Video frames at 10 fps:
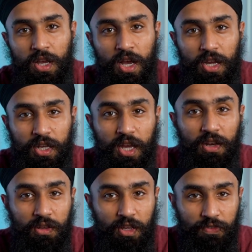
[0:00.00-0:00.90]
And
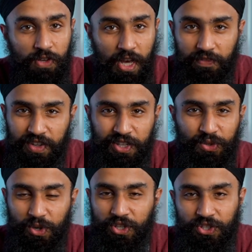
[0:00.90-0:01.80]
again, if you have any
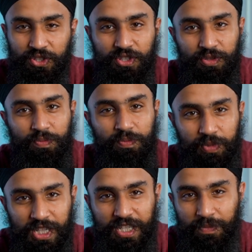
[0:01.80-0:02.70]
questions,
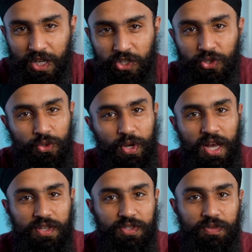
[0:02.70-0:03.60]
please make sure to
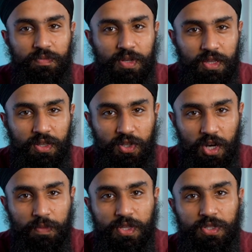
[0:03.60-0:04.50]
ask them in the
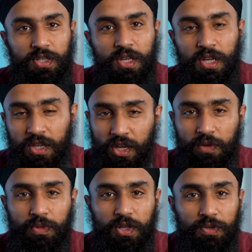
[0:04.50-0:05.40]
comments
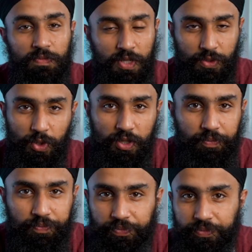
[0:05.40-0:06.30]
down below as well.
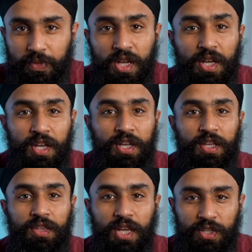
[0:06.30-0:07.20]

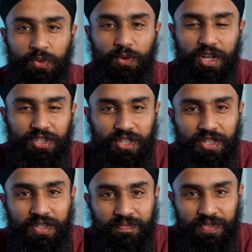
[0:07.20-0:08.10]
Thanks for watching.